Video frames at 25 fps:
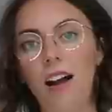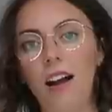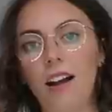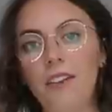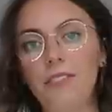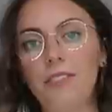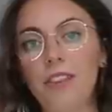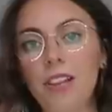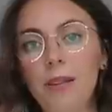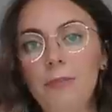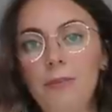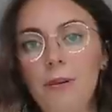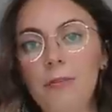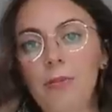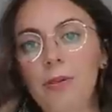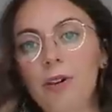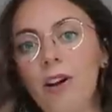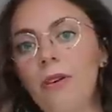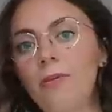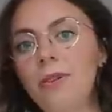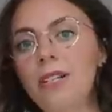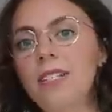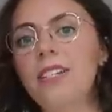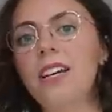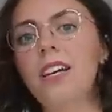I feel like people are
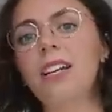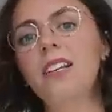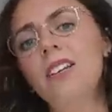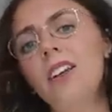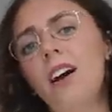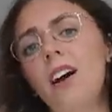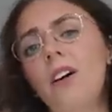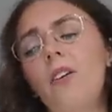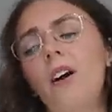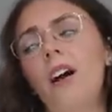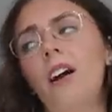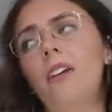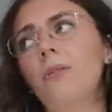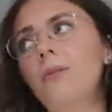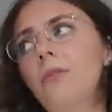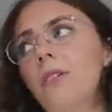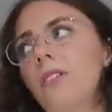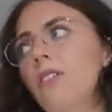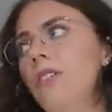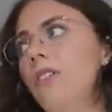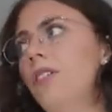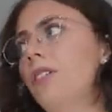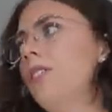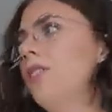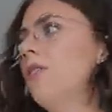always like, no, I don't
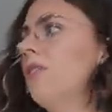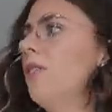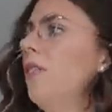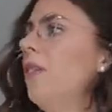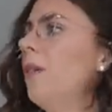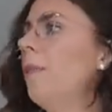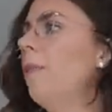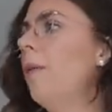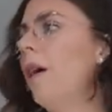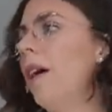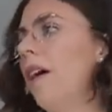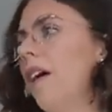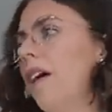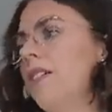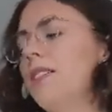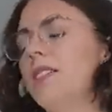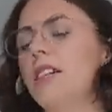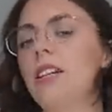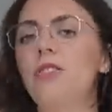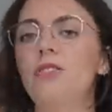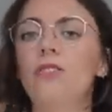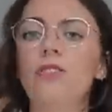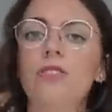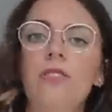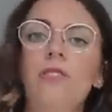wanna look cute in the parks.
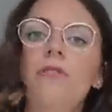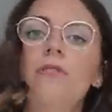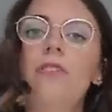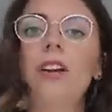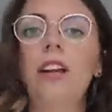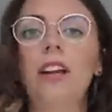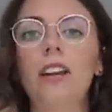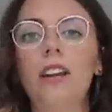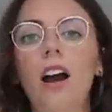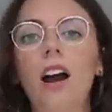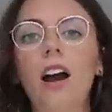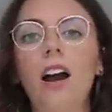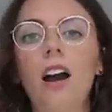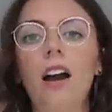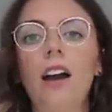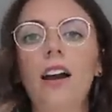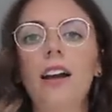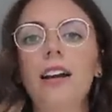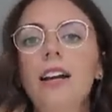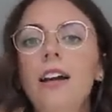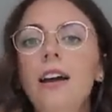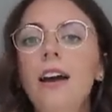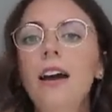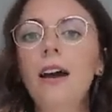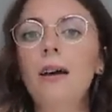Like it's too freaking
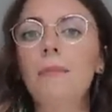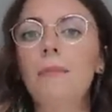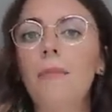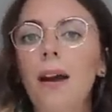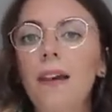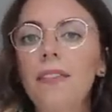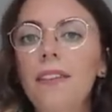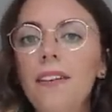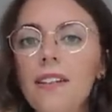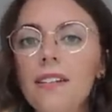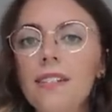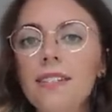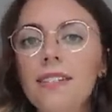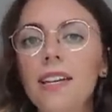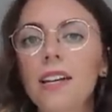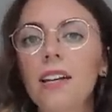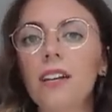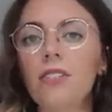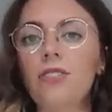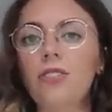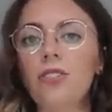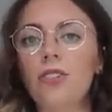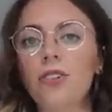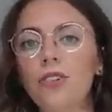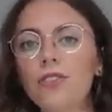hot. My thing is
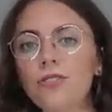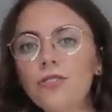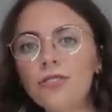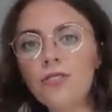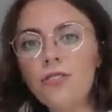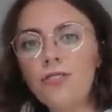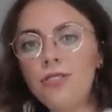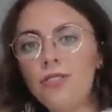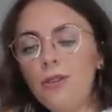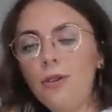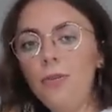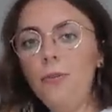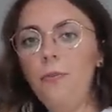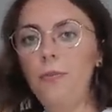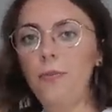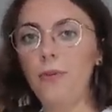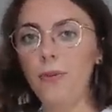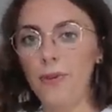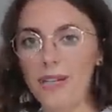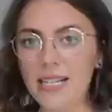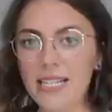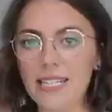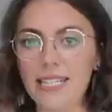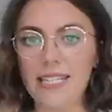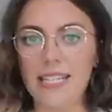like, skirts are so
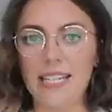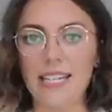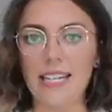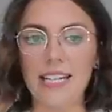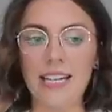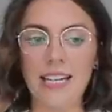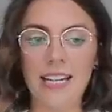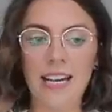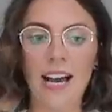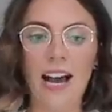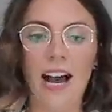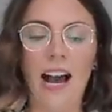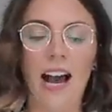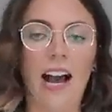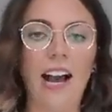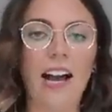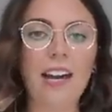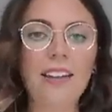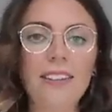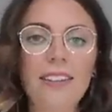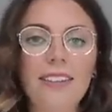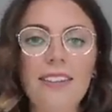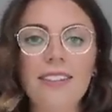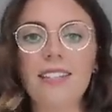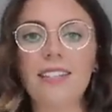breezy. I
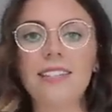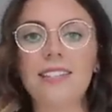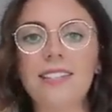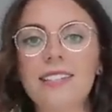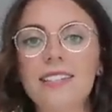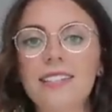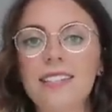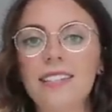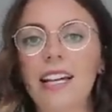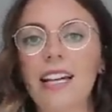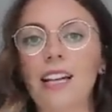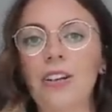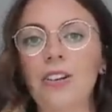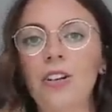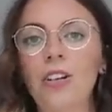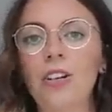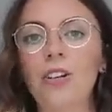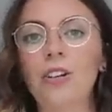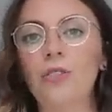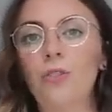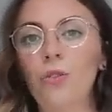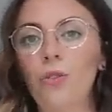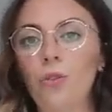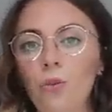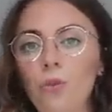think this is like
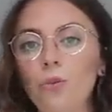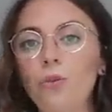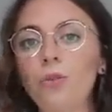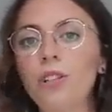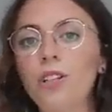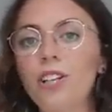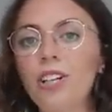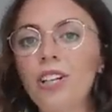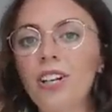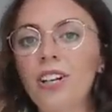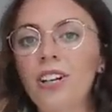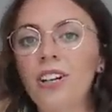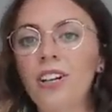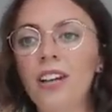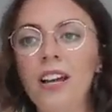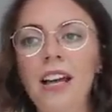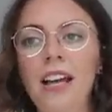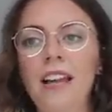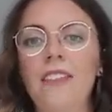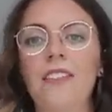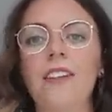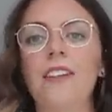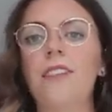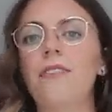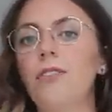cooler
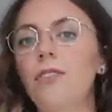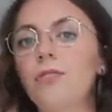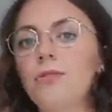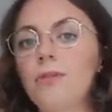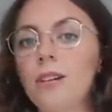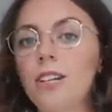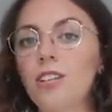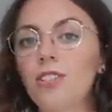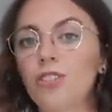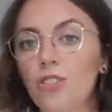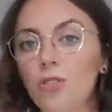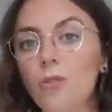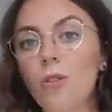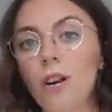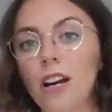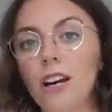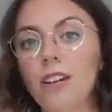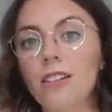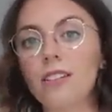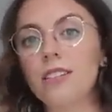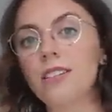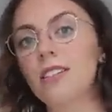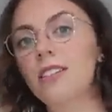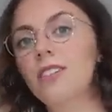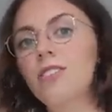than if I was wearing
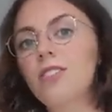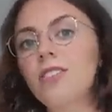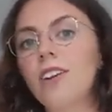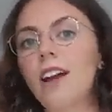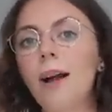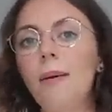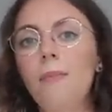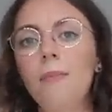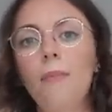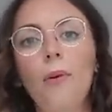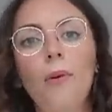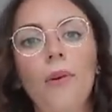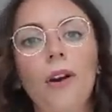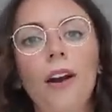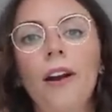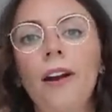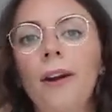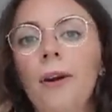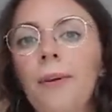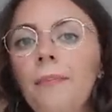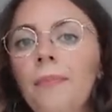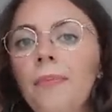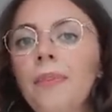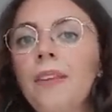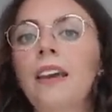shorts because you got
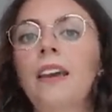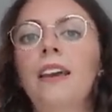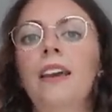more,